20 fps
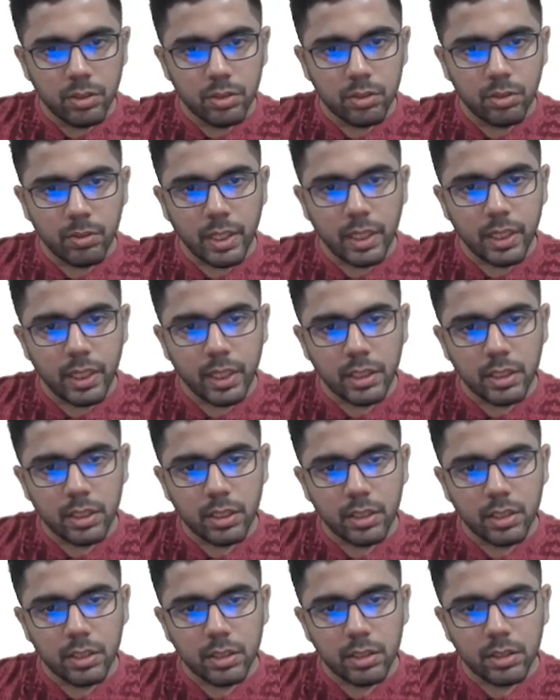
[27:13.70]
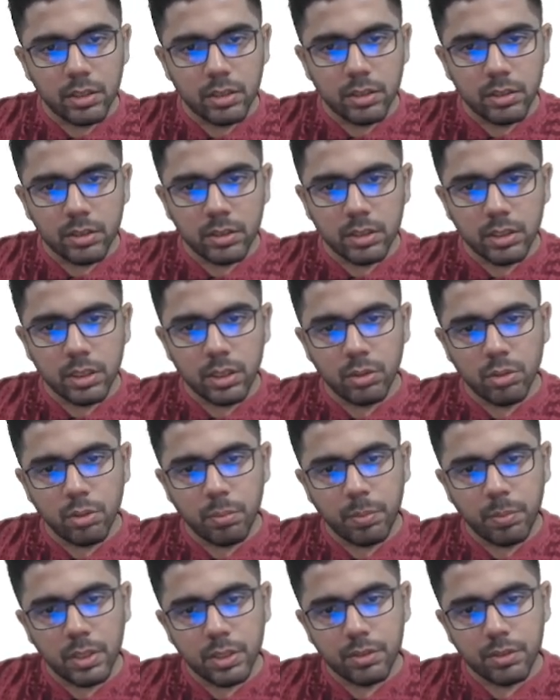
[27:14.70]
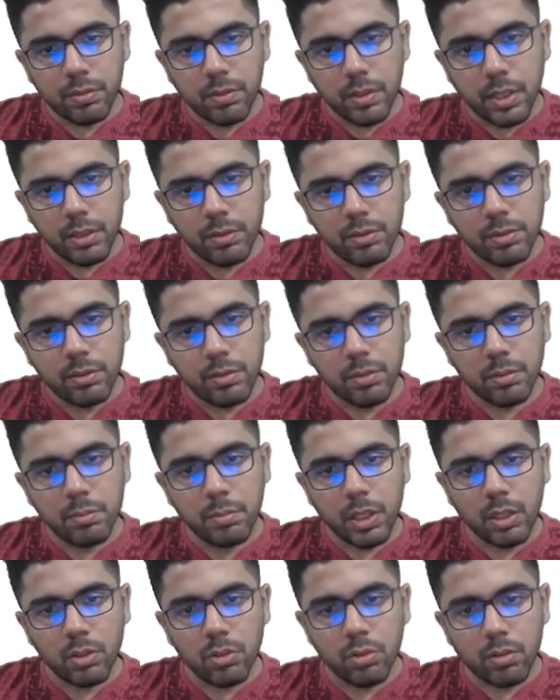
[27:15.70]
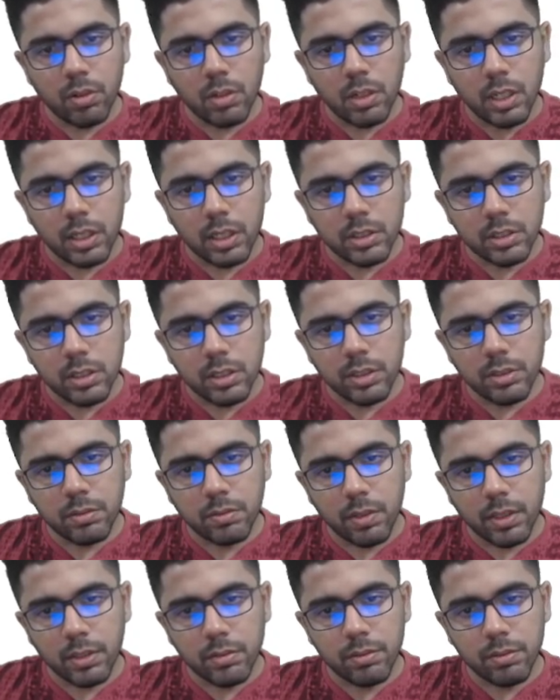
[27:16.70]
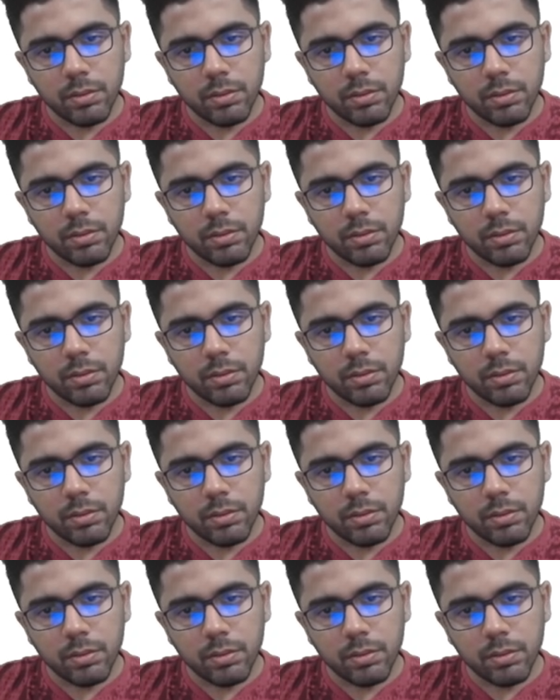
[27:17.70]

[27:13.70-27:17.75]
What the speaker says: So I get 0 plus 5. My overall answer is 5.